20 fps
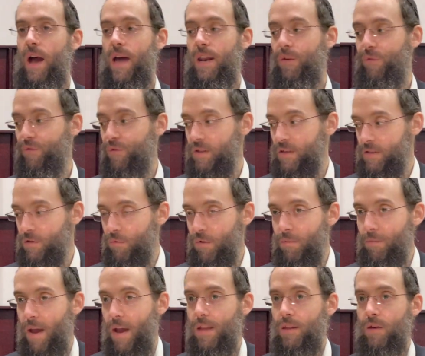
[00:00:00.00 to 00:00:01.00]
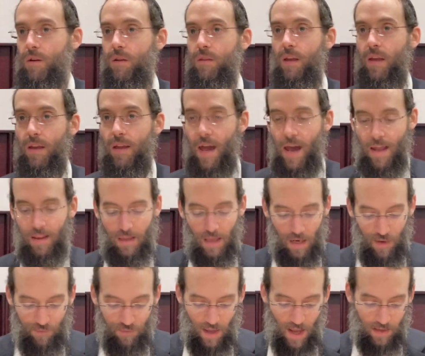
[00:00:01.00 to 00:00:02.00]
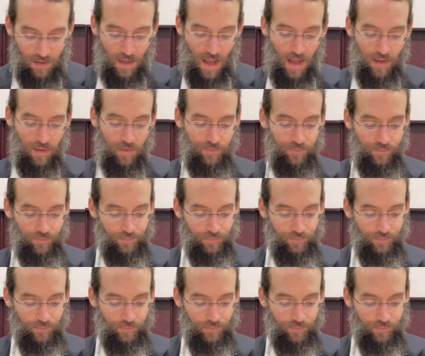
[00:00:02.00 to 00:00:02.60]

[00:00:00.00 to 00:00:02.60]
and if there's a remainder, they get, and if not, not.